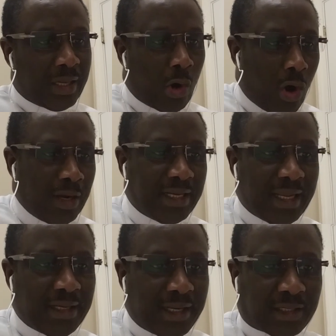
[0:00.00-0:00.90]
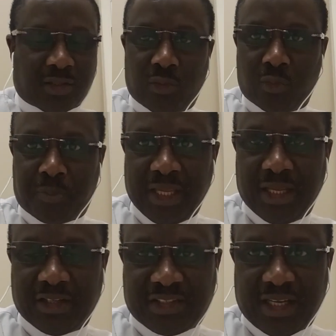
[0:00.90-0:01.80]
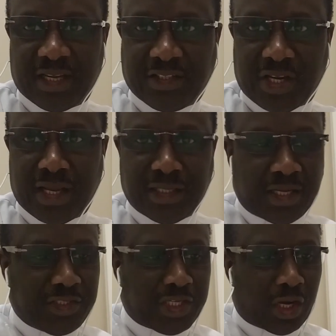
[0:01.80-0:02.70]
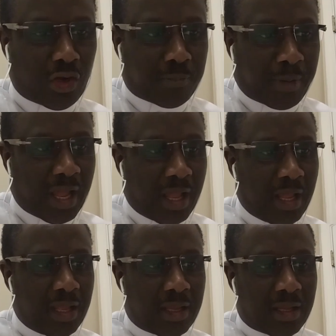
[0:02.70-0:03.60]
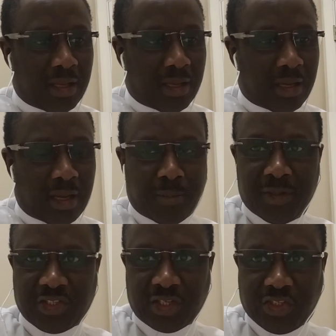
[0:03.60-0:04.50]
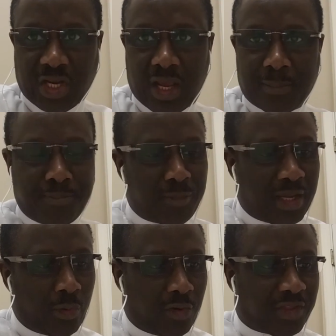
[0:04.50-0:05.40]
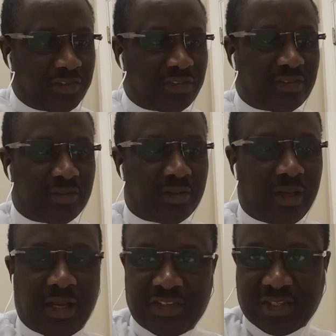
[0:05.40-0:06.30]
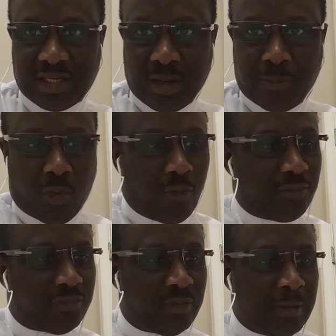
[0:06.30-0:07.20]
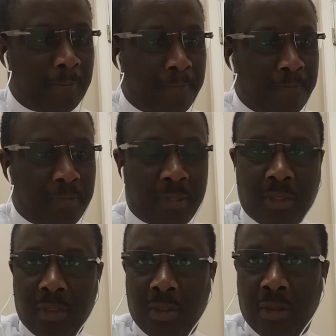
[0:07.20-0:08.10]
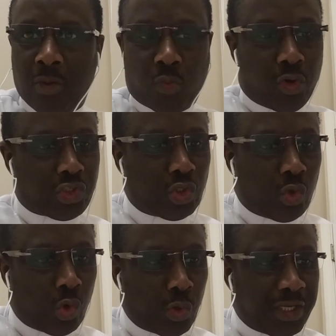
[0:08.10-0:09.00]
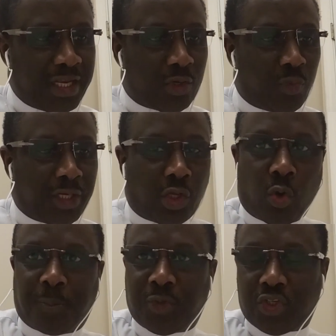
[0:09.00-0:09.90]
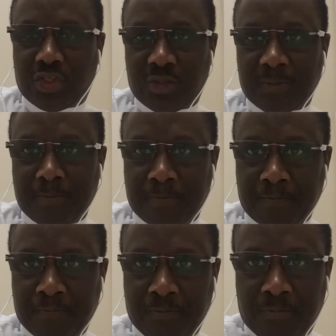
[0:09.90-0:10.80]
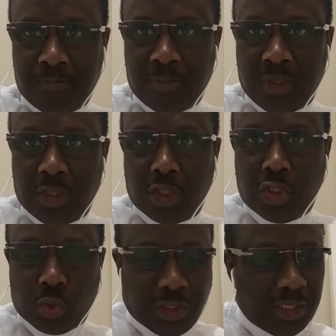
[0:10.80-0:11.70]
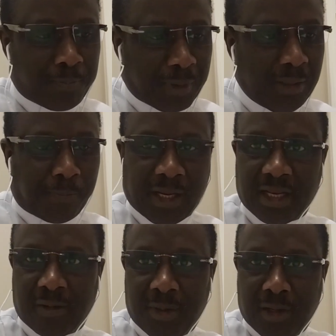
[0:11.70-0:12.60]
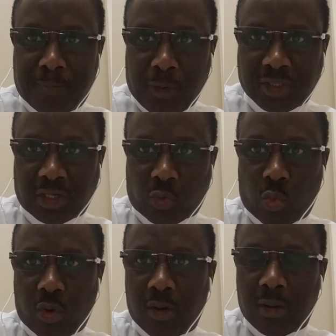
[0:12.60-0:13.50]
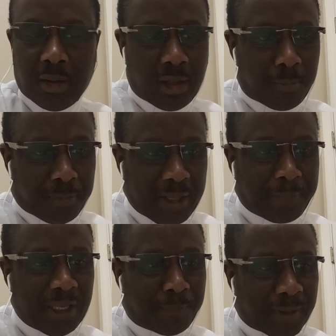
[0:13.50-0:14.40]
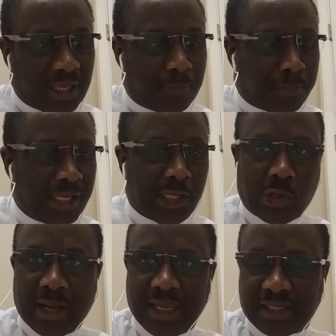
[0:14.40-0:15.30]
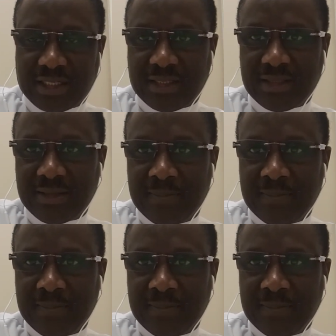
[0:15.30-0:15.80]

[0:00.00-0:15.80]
All they did, being Siga Jan and Chernobyl and Mr. Cham and others listed above, was to coordinate with groups. UDP played an important role. PPP, PDOIS,